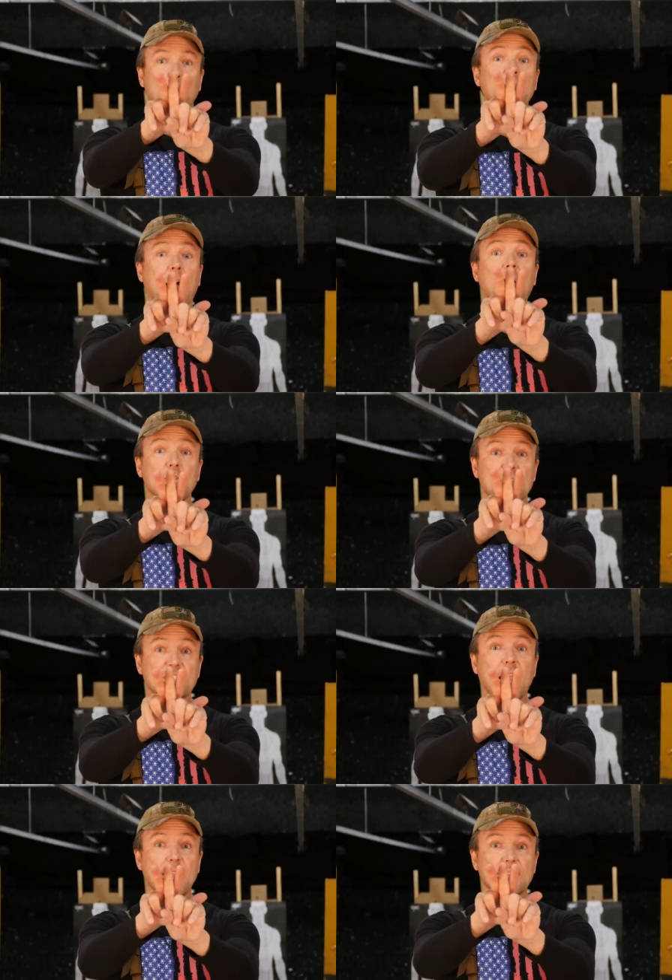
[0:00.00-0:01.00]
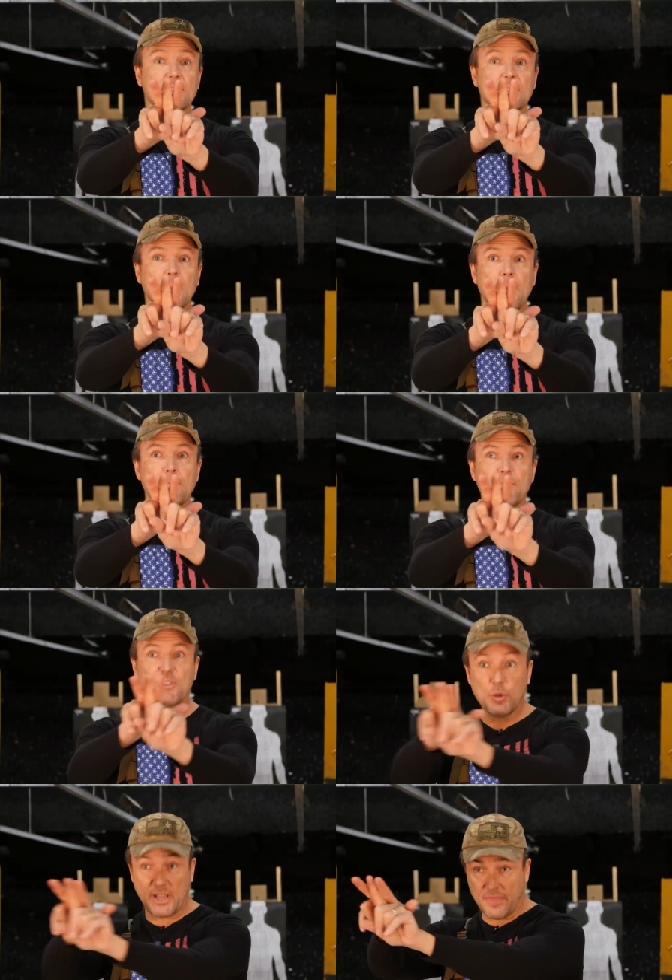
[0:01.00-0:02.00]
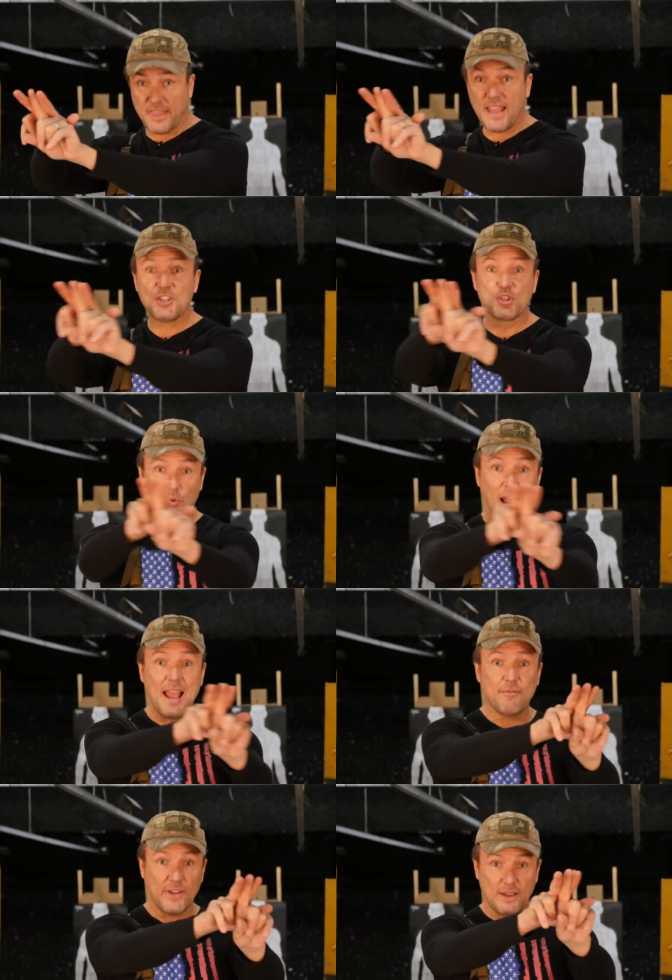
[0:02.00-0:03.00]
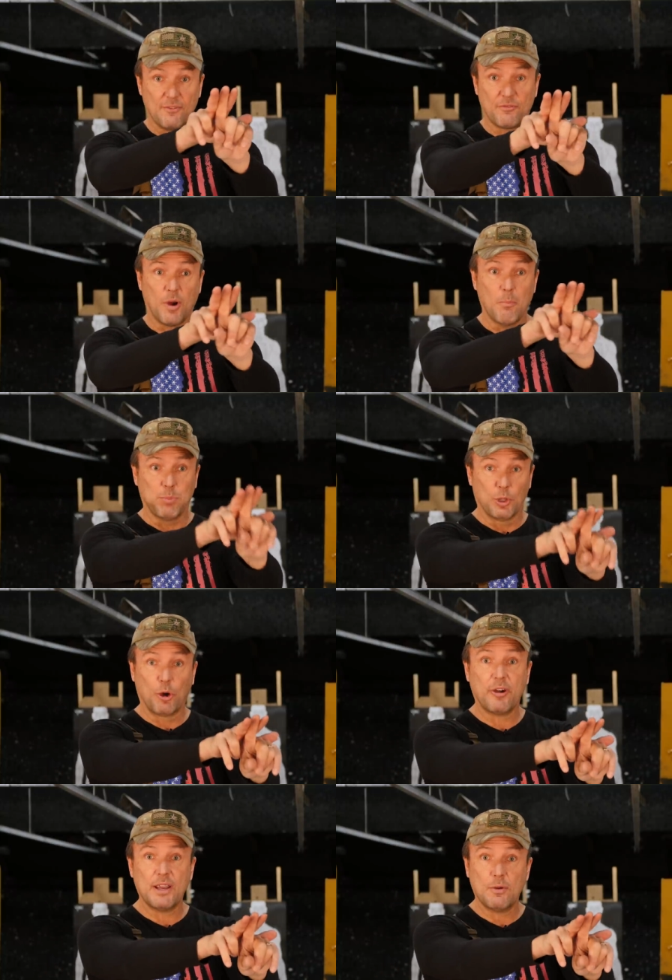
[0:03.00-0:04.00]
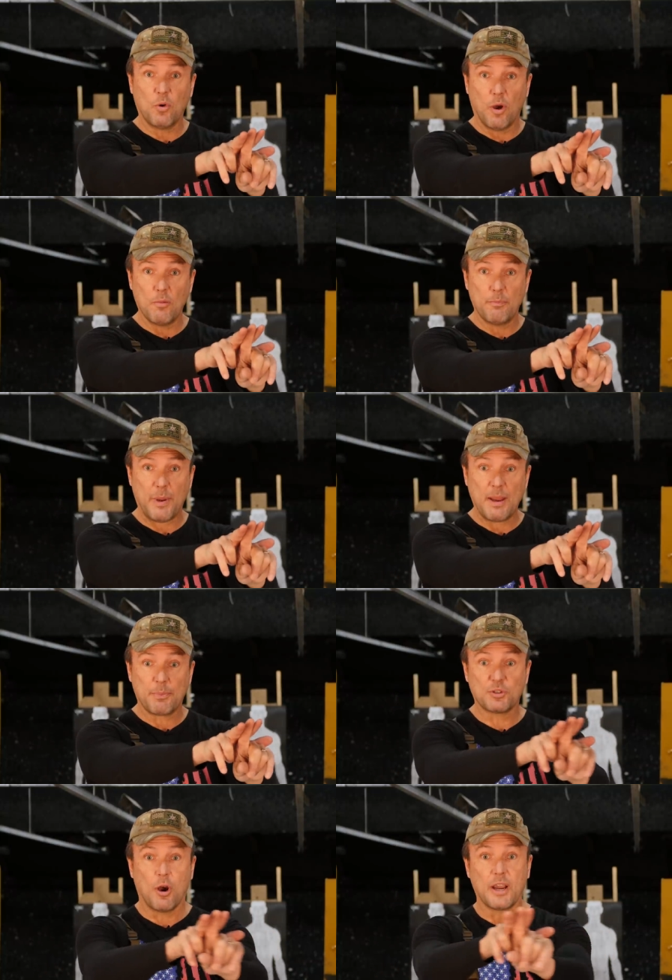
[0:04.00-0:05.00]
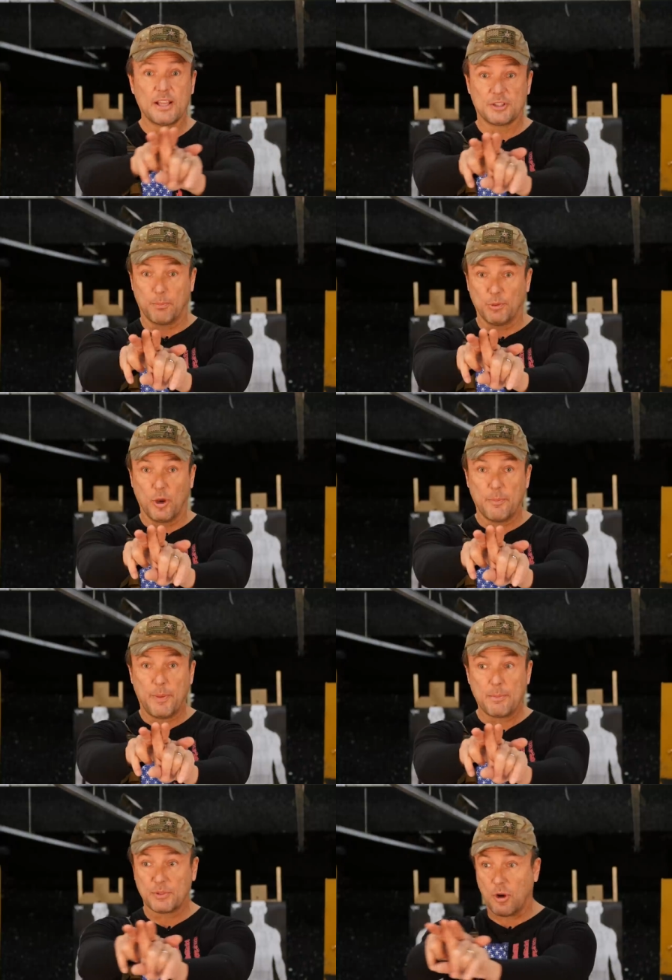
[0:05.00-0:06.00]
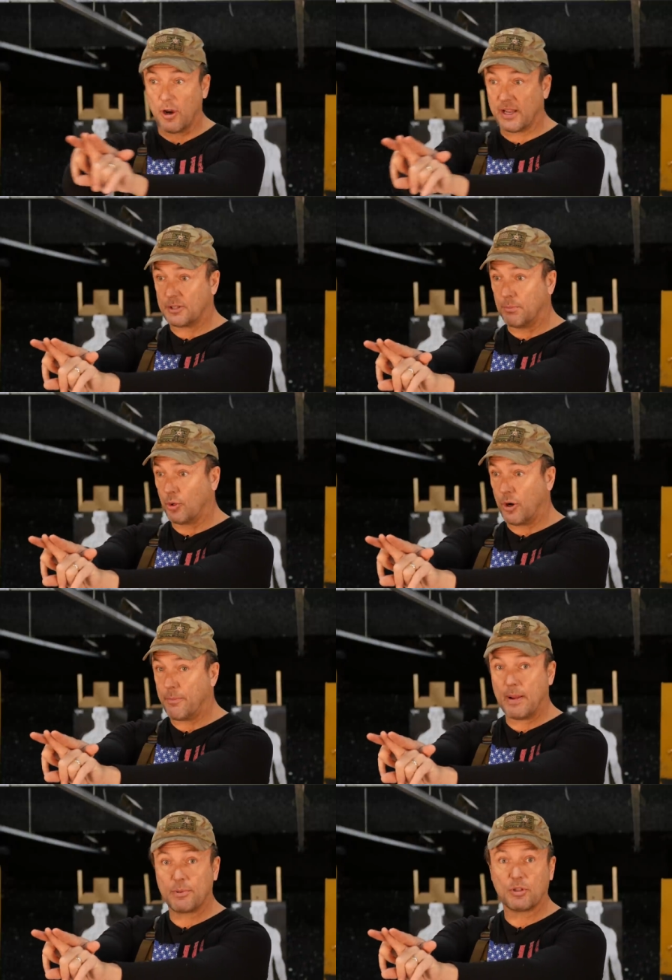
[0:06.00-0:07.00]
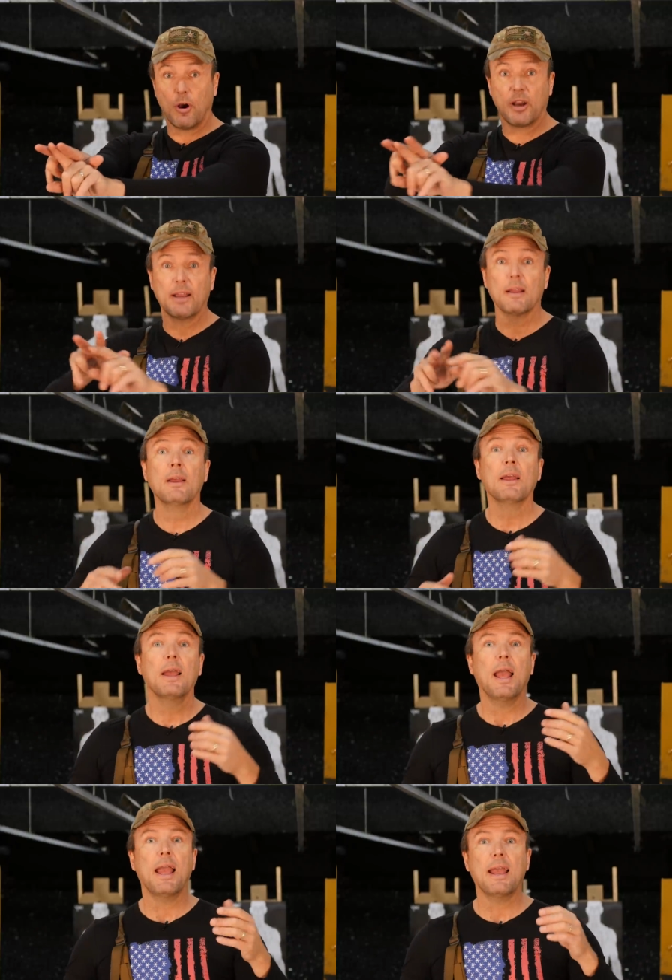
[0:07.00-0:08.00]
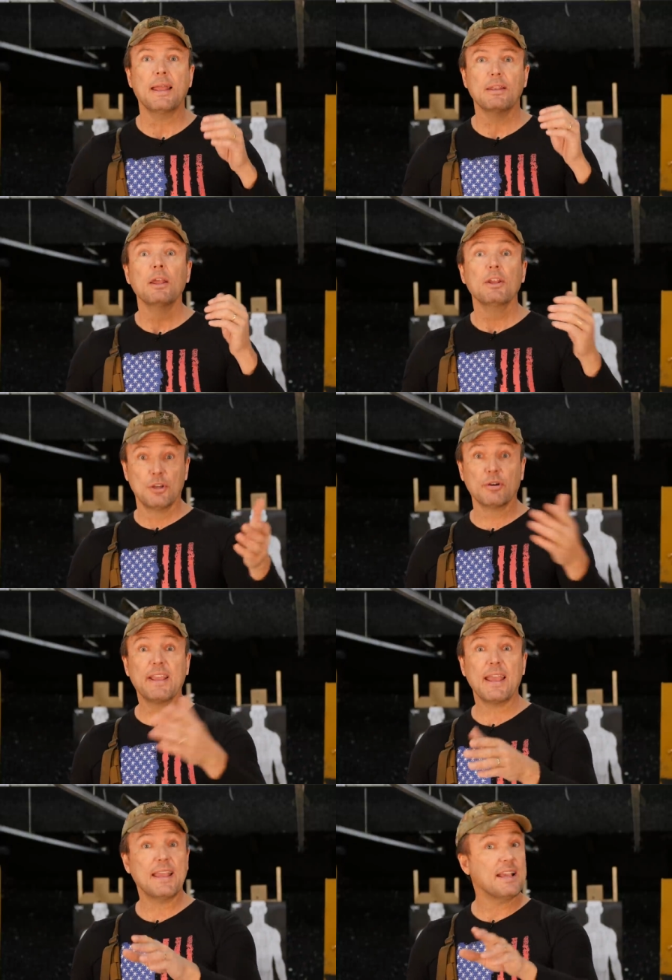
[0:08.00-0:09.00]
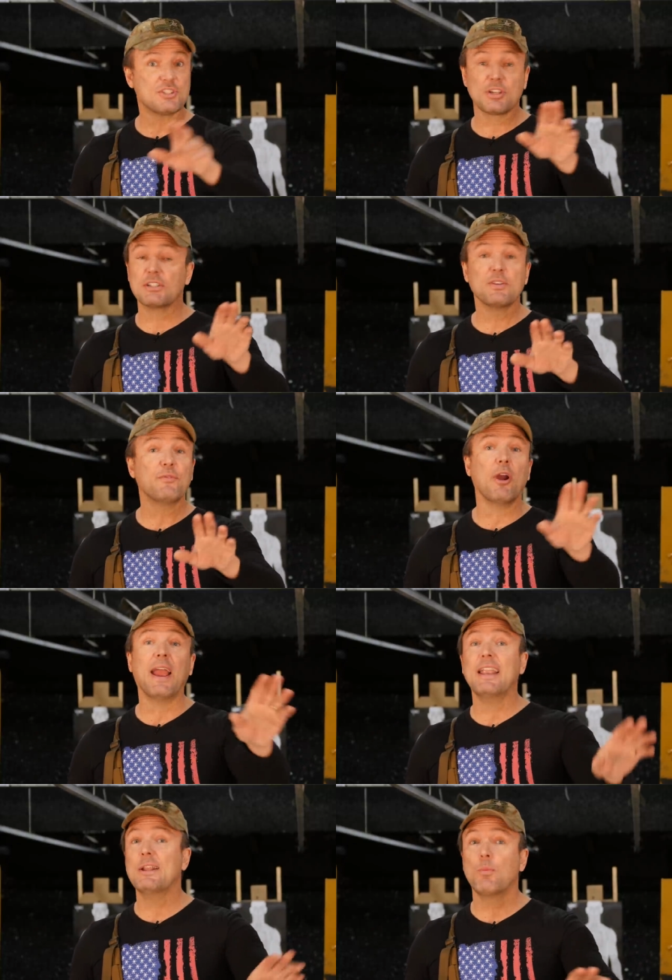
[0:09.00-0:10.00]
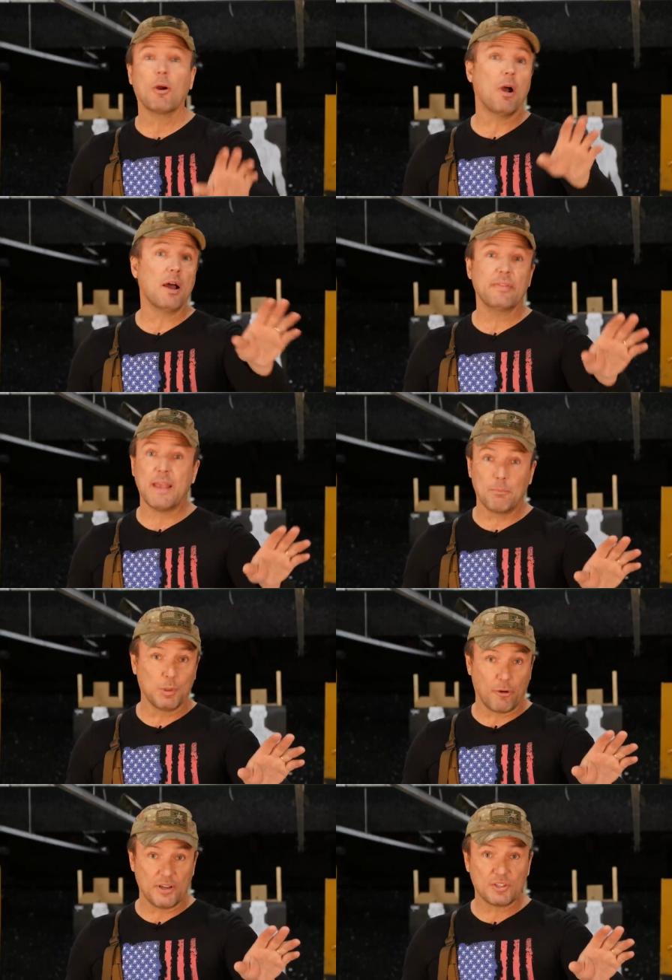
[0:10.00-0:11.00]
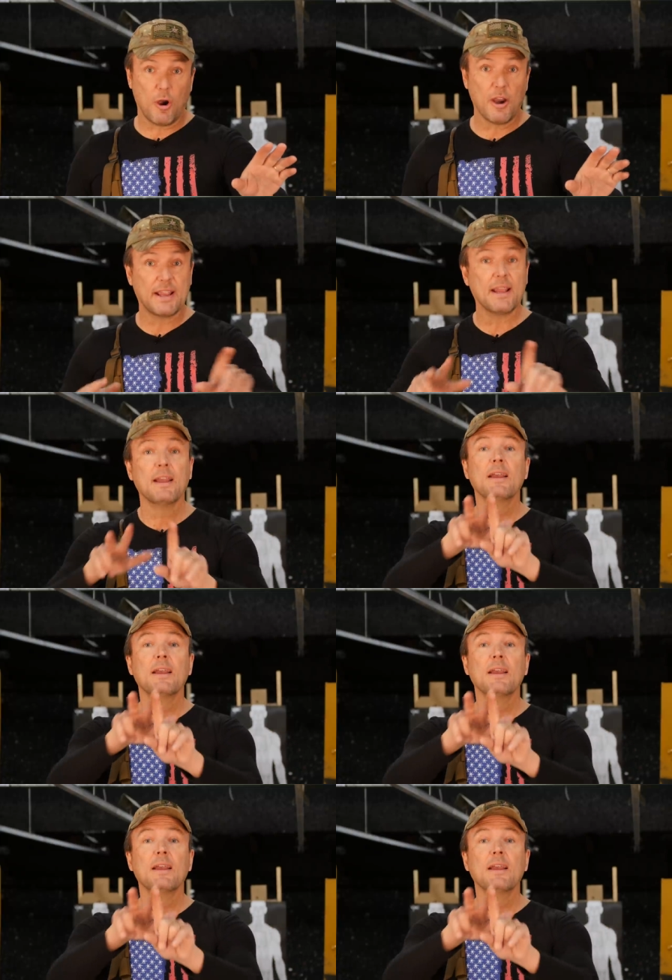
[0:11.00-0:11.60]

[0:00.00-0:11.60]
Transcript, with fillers: with iron sights, you can then drive it from blurry paper target to blurry paper target to blurry paper target and you'll get hits. Because if you're anywhere on that blurry target,